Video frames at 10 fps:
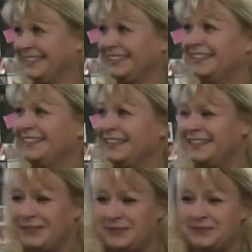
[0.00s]

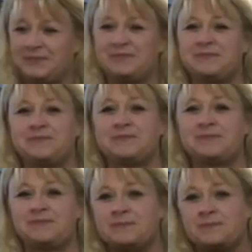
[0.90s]

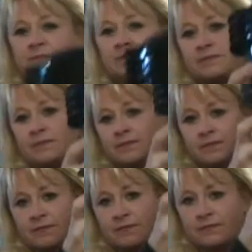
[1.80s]

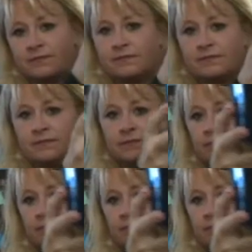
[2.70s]
This person isn't speaking.